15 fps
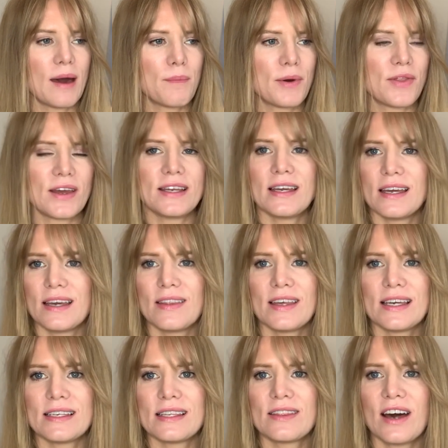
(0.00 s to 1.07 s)
But
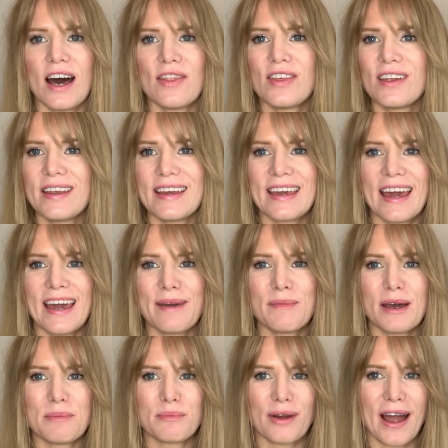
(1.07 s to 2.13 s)
they thought that it came
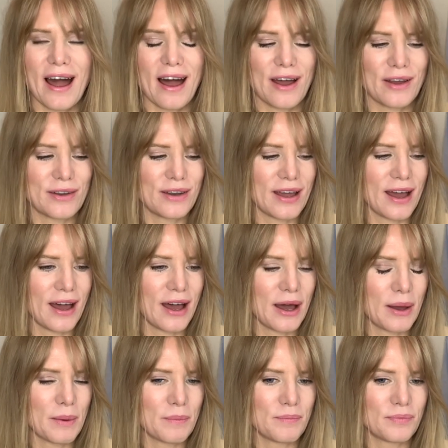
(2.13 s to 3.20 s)
in
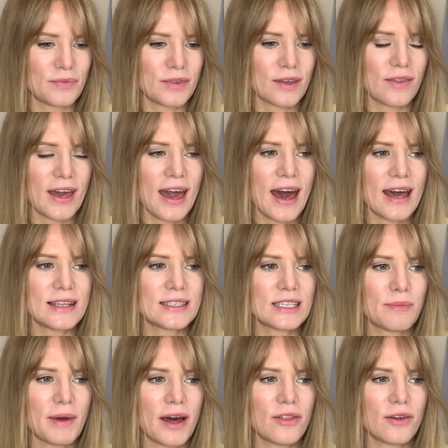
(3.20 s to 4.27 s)
brown. They had
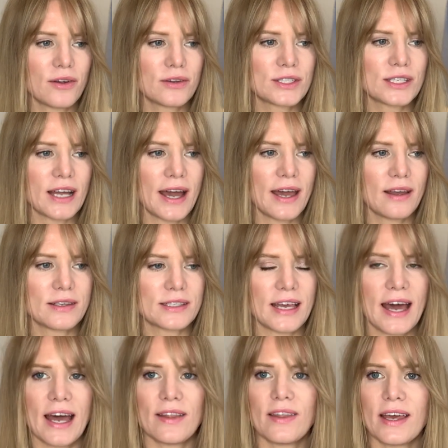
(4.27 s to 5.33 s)
some other styles that
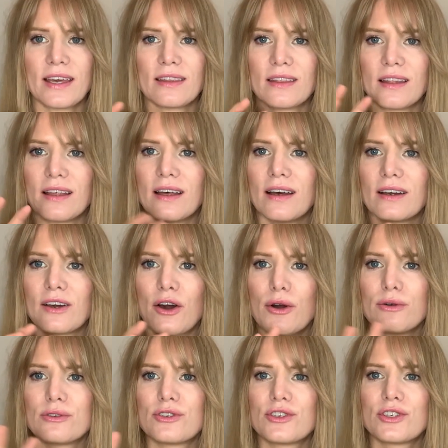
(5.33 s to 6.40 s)
had like the
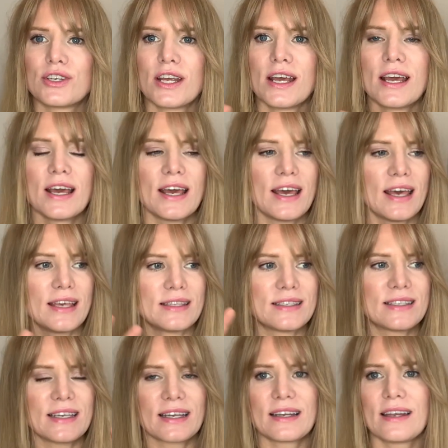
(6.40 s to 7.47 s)
Coach
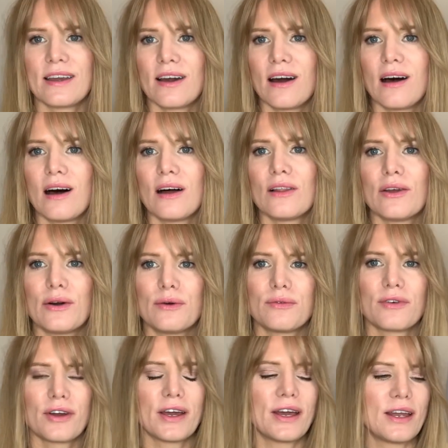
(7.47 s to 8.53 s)
insignia all
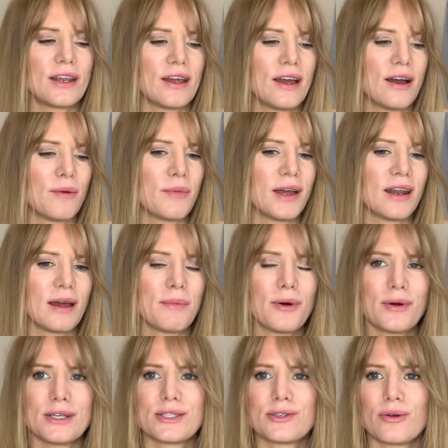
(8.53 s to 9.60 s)
over it, and I'm
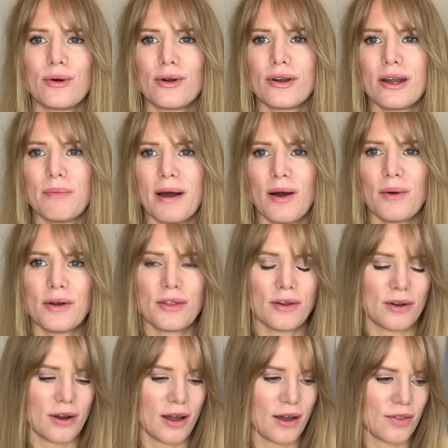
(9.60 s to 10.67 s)
always torn about whether or
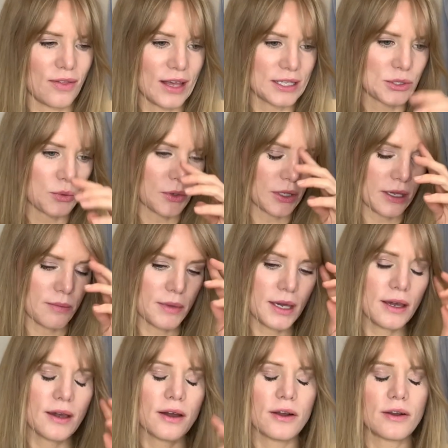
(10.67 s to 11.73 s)
not that's really
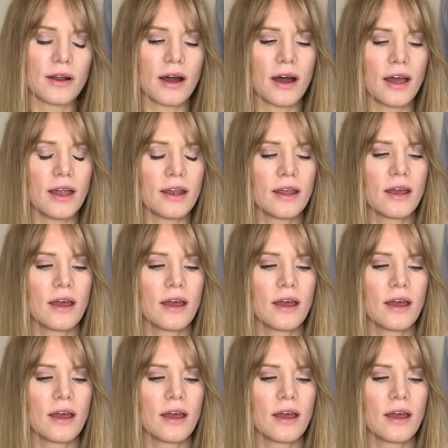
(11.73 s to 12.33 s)
me or not.